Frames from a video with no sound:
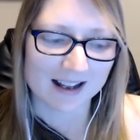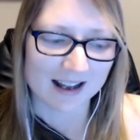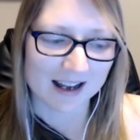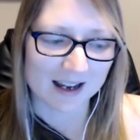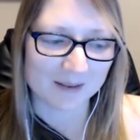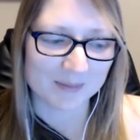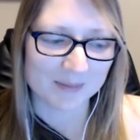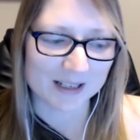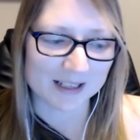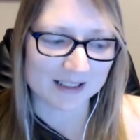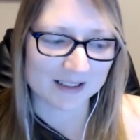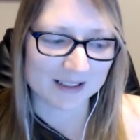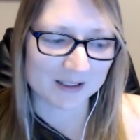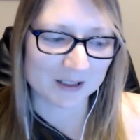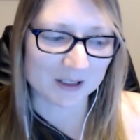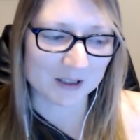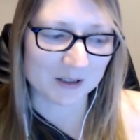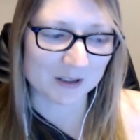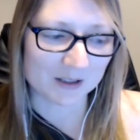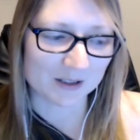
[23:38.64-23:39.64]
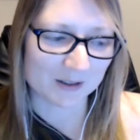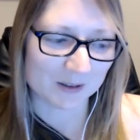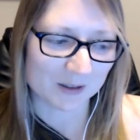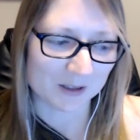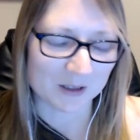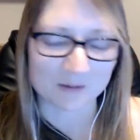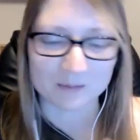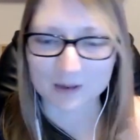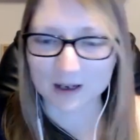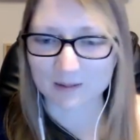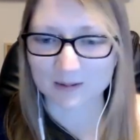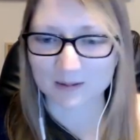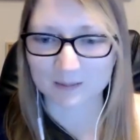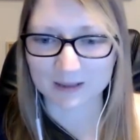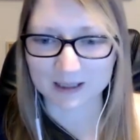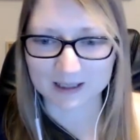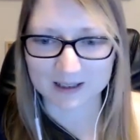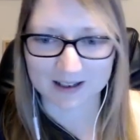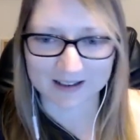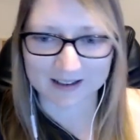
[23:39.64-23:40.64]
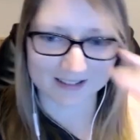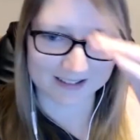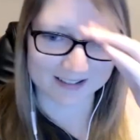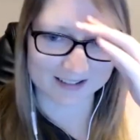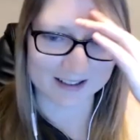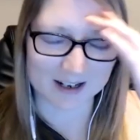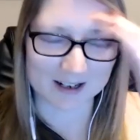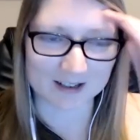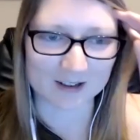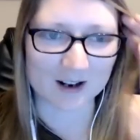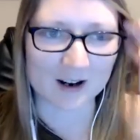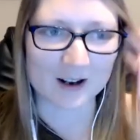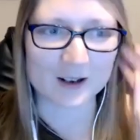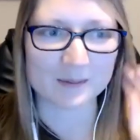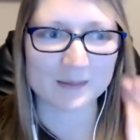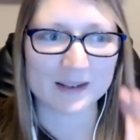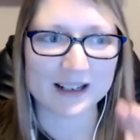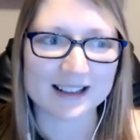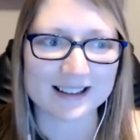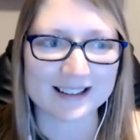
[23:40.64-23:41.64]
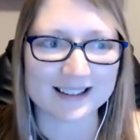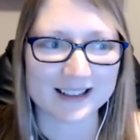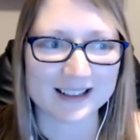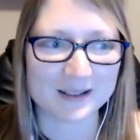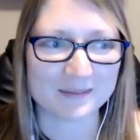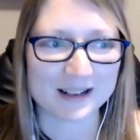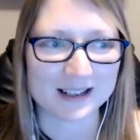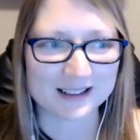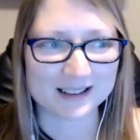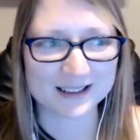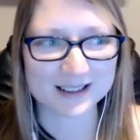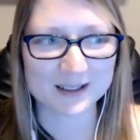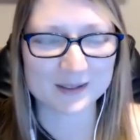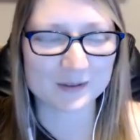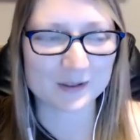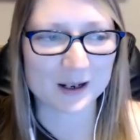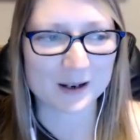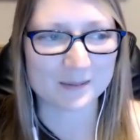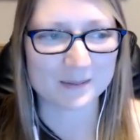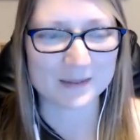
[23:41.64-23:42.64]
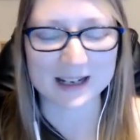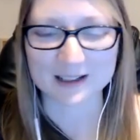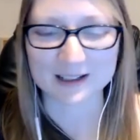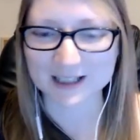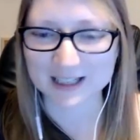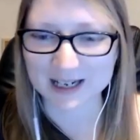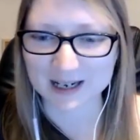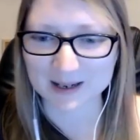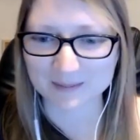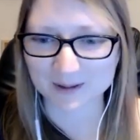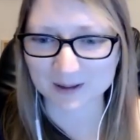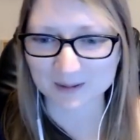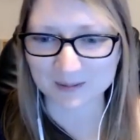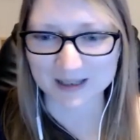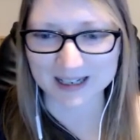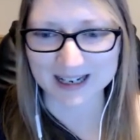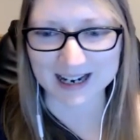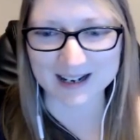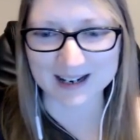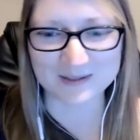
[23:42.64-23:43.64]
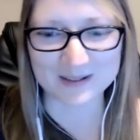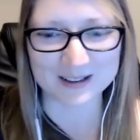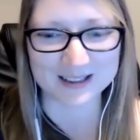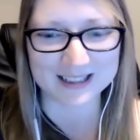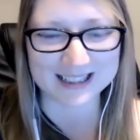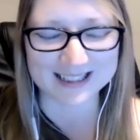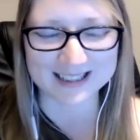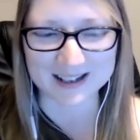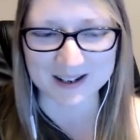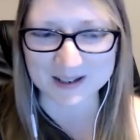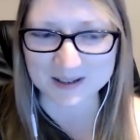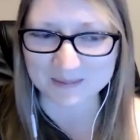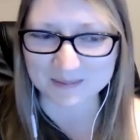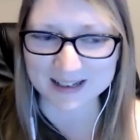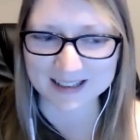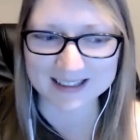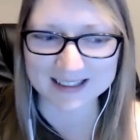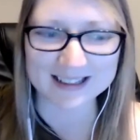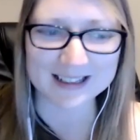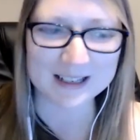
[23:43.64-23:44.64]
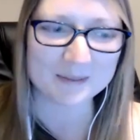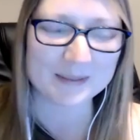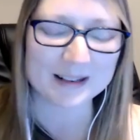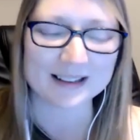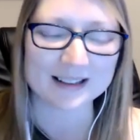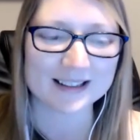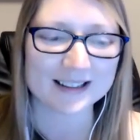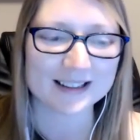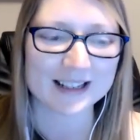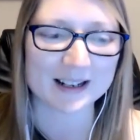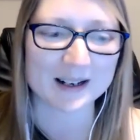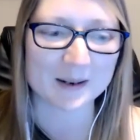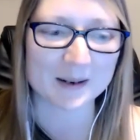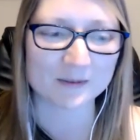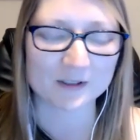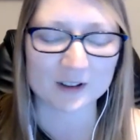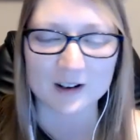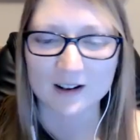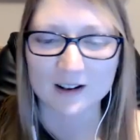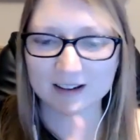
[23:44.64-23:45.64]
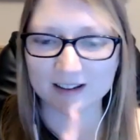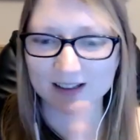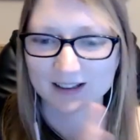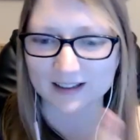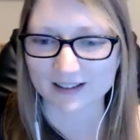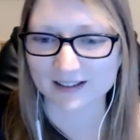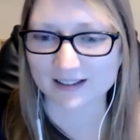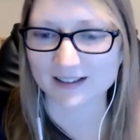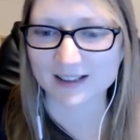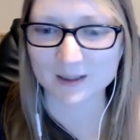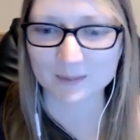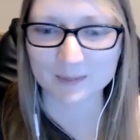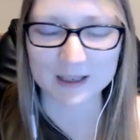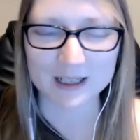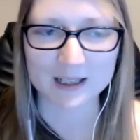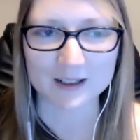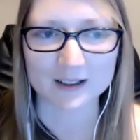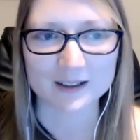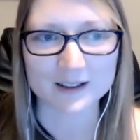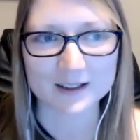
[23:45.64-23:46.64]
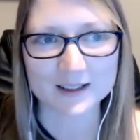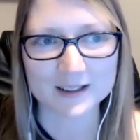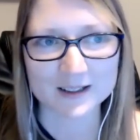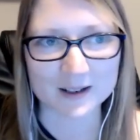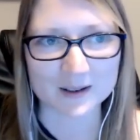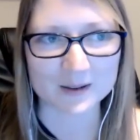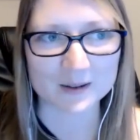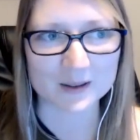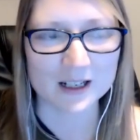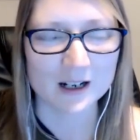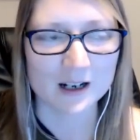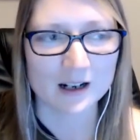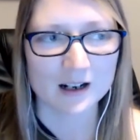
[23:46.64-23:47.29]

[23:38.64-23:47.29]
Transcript: I mean, you, you've probably gotten our automated emails from Airtable. We have all these automated emails set up for all the speakers. So